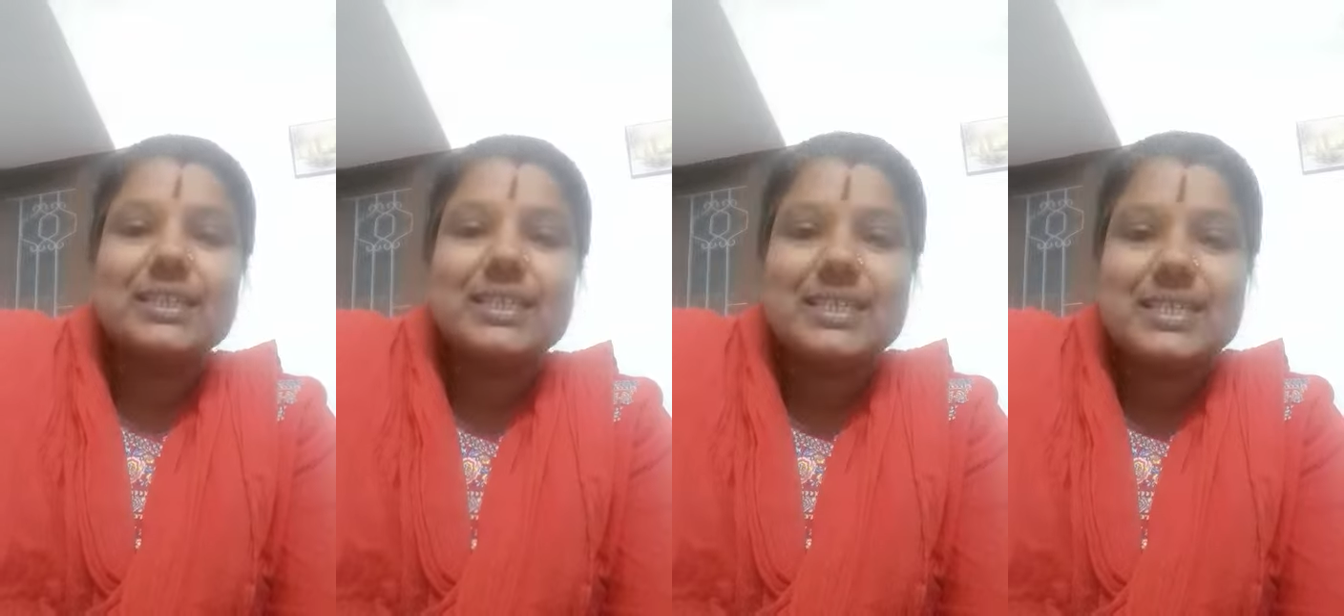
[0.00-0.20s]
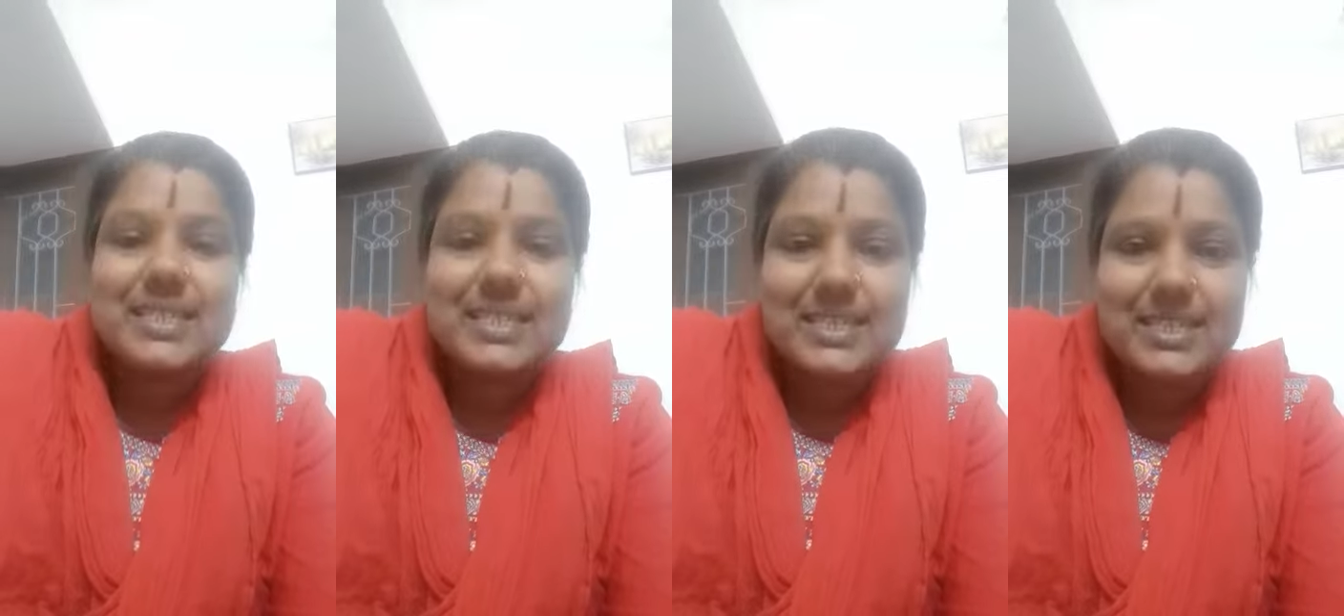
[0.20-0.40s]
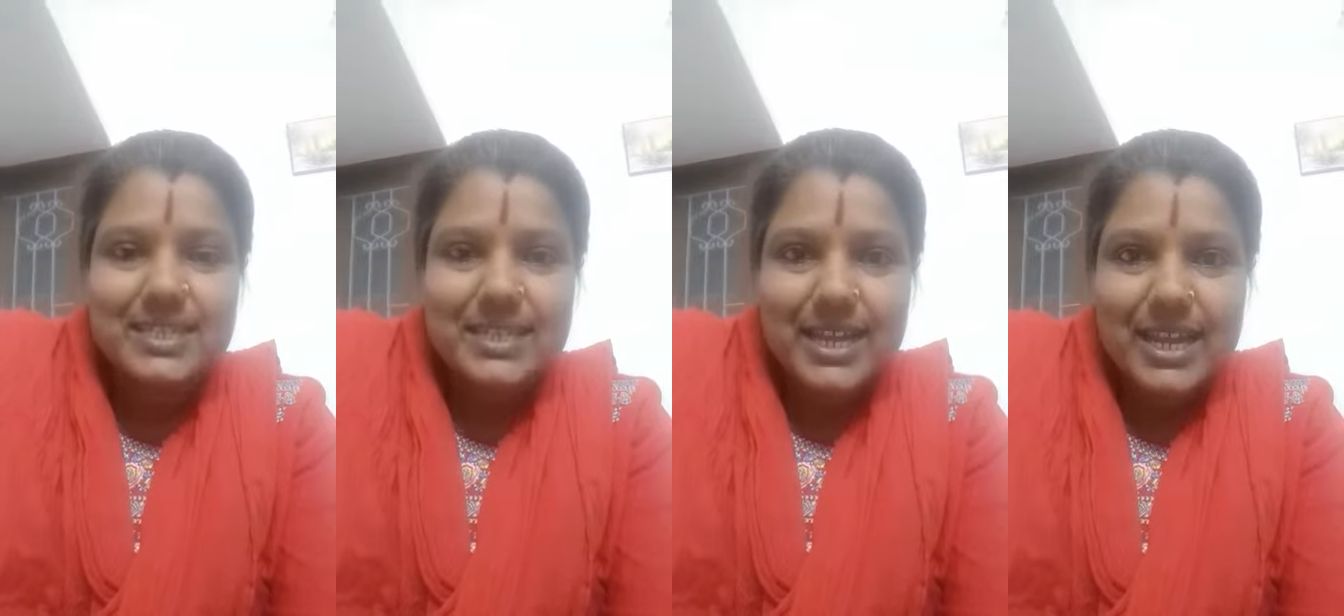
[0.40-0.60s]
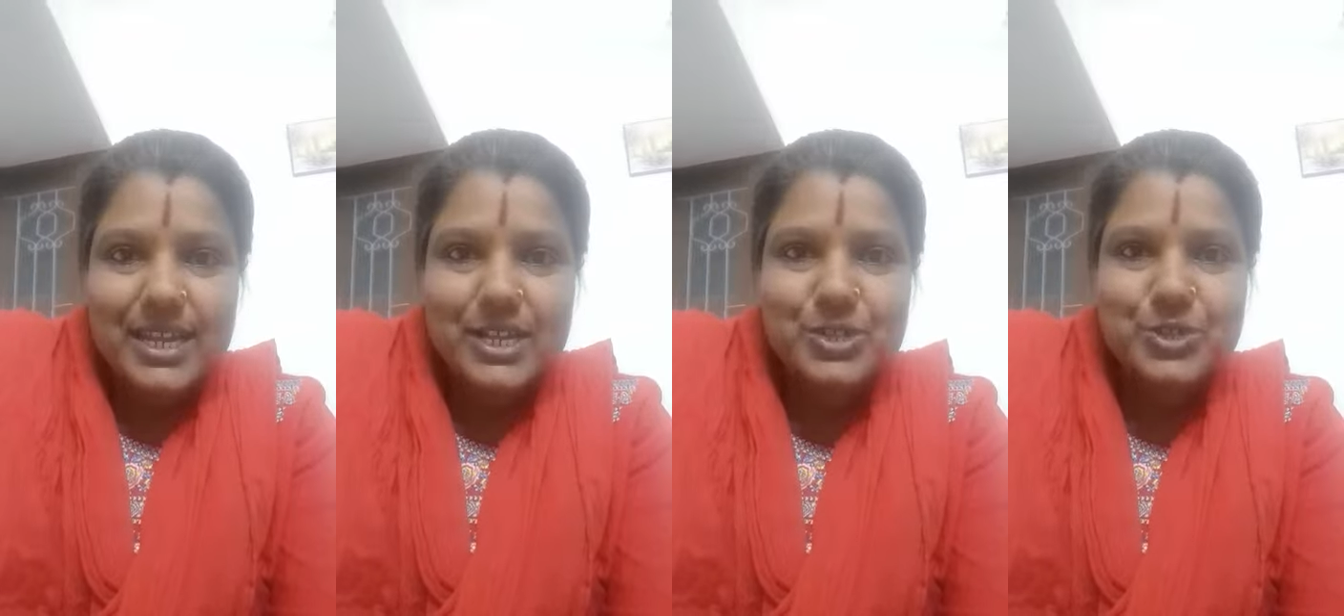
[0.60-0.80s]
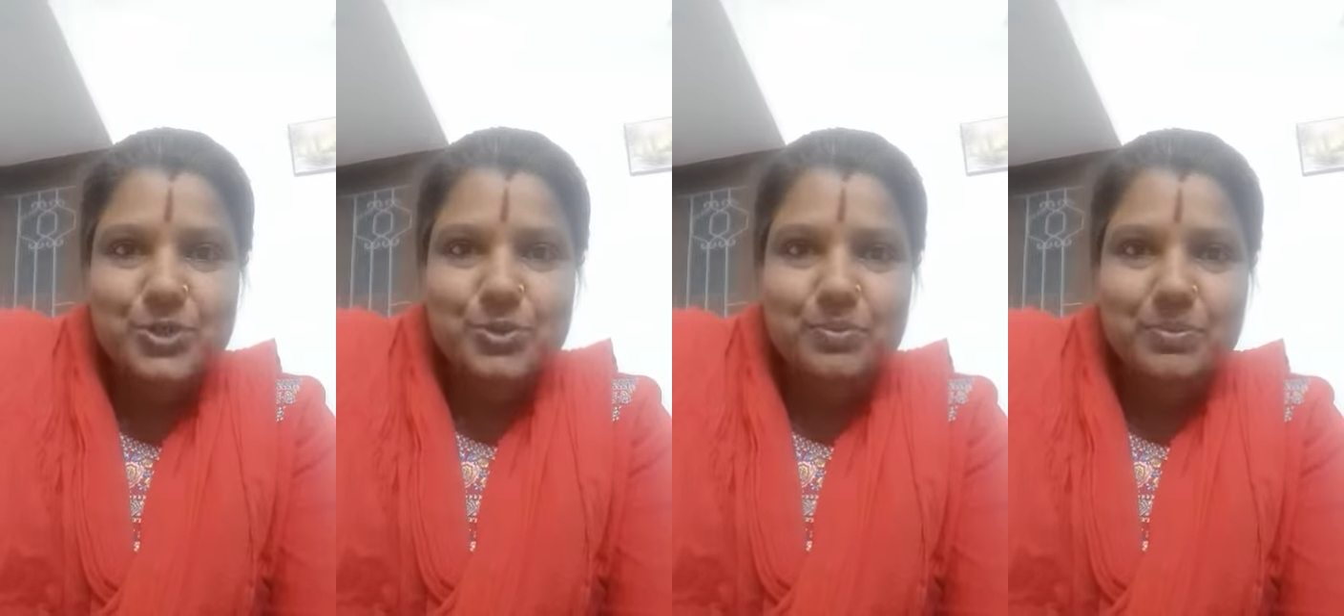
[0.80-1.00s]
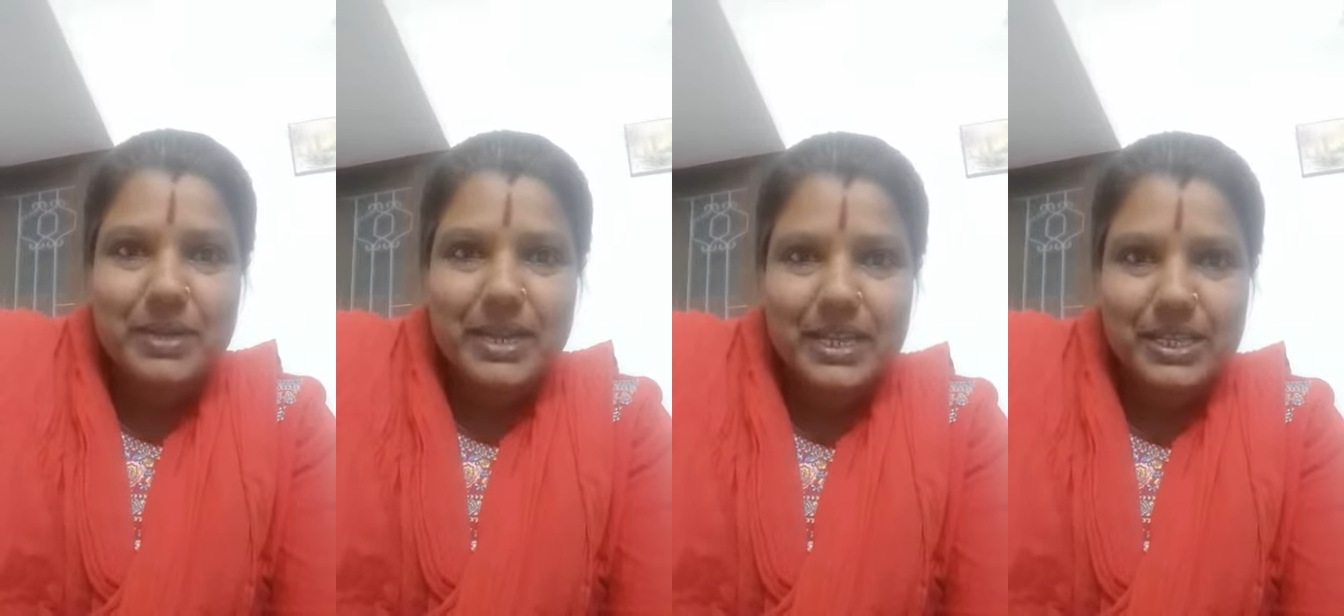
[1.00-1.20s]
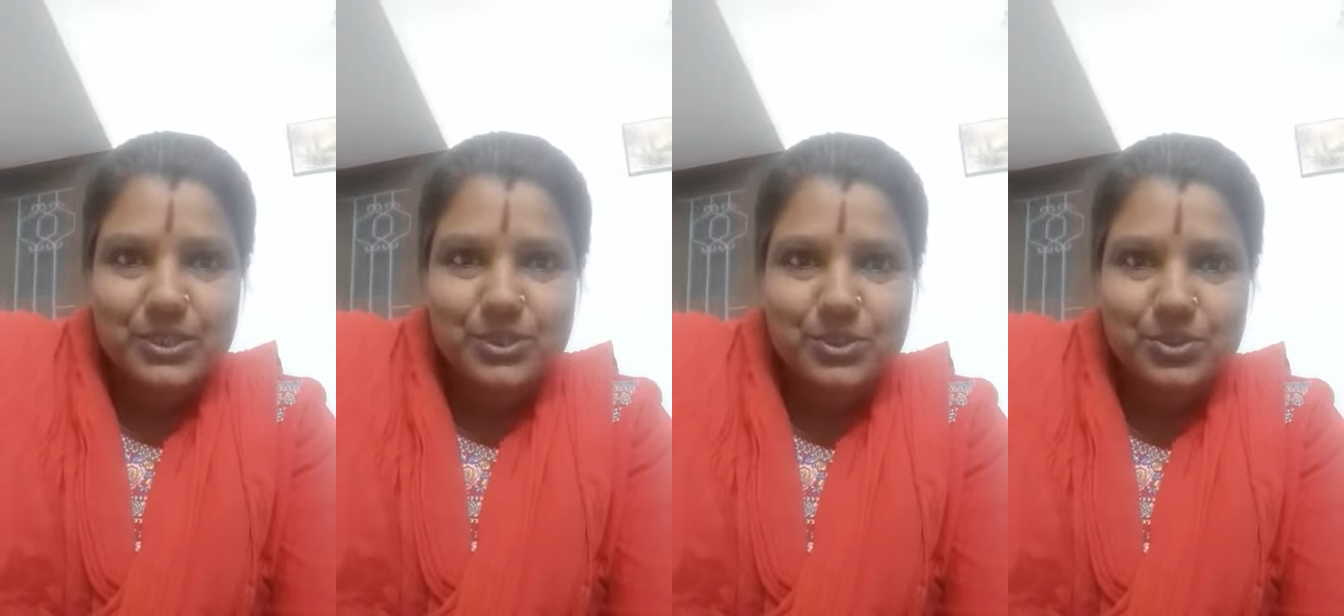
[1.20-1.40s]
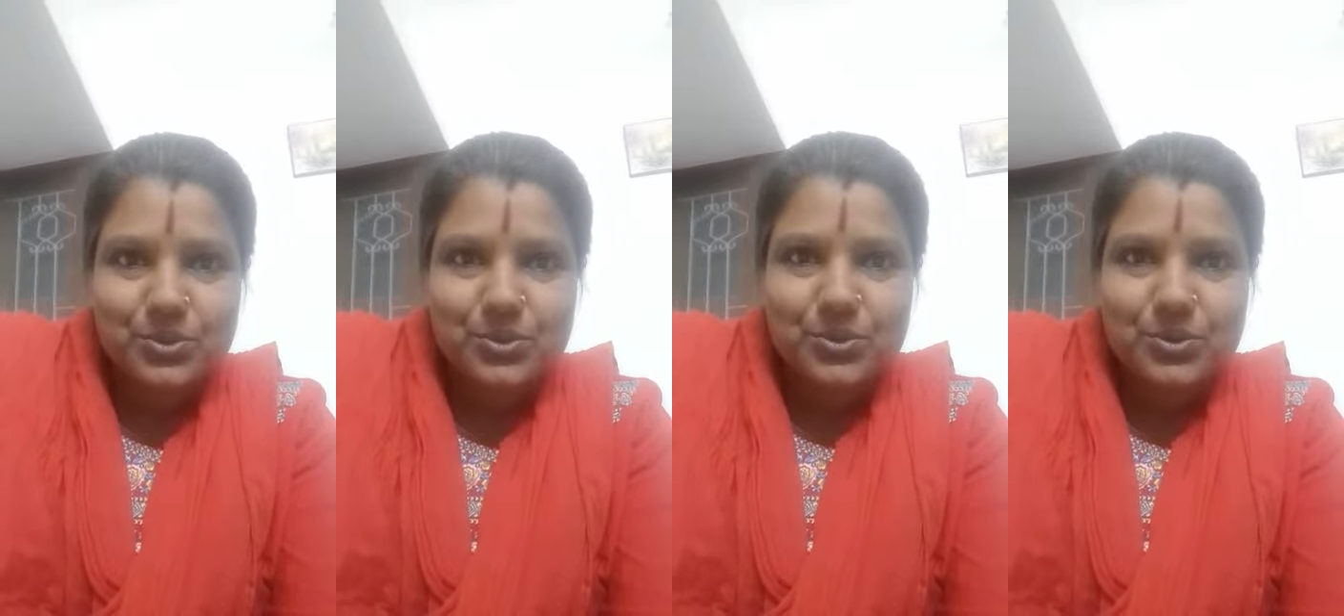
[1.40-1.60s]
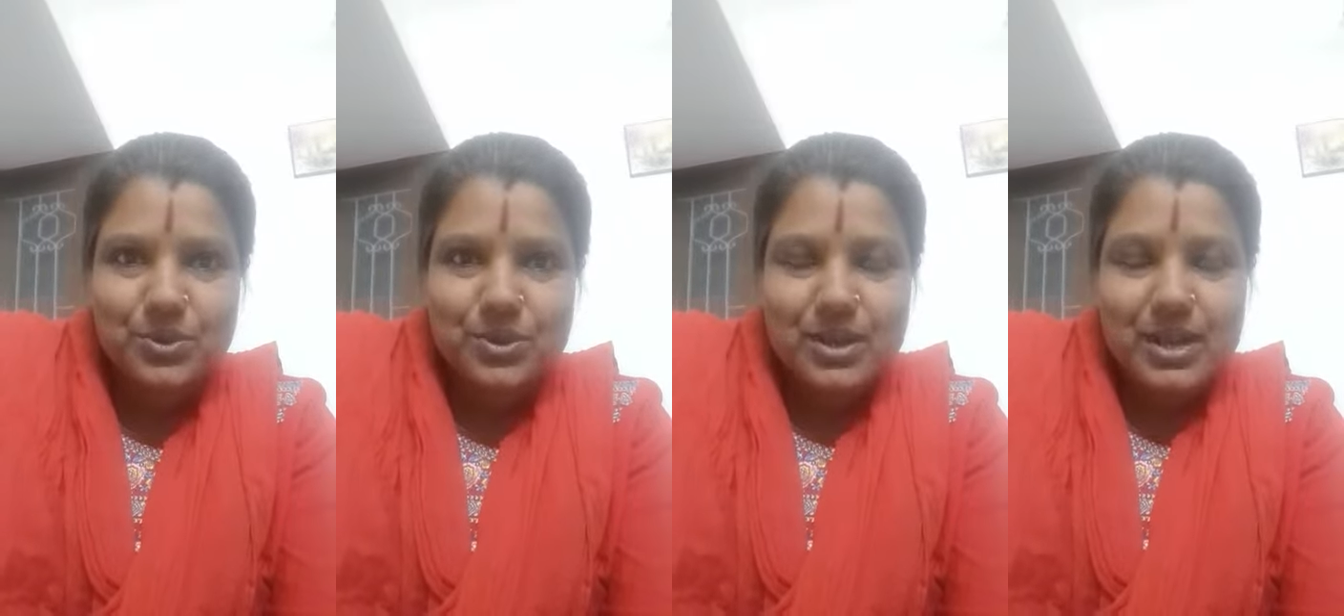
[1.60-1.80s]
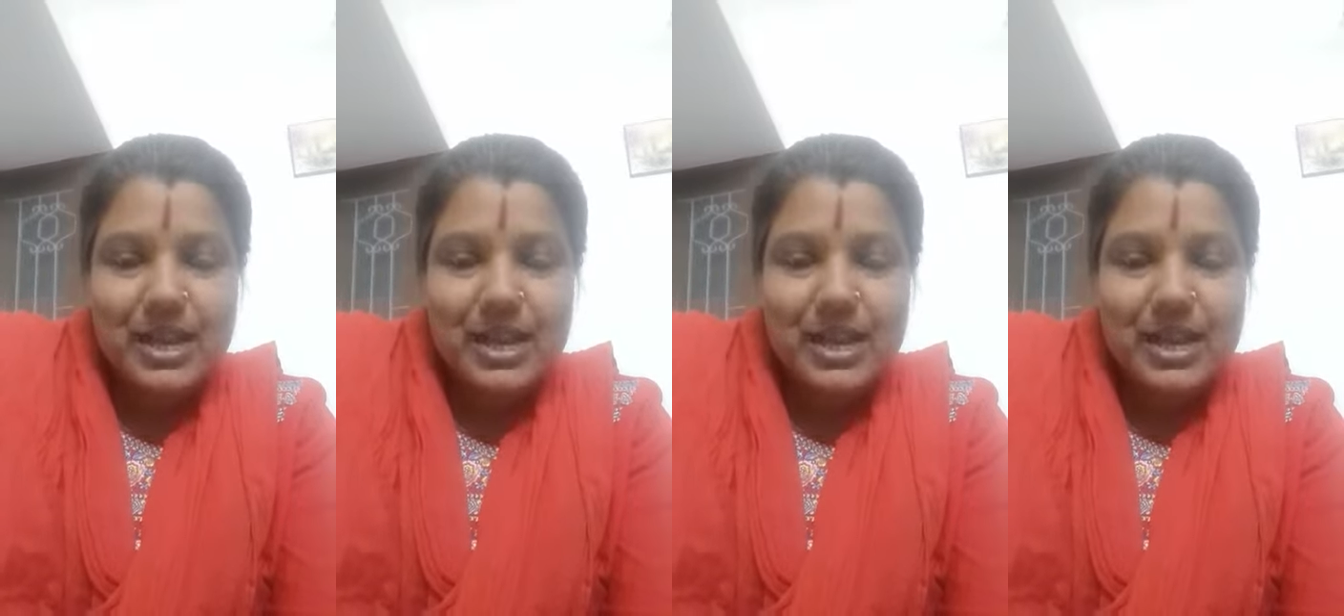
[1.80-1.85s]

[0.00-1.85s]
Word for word: this is trying to break through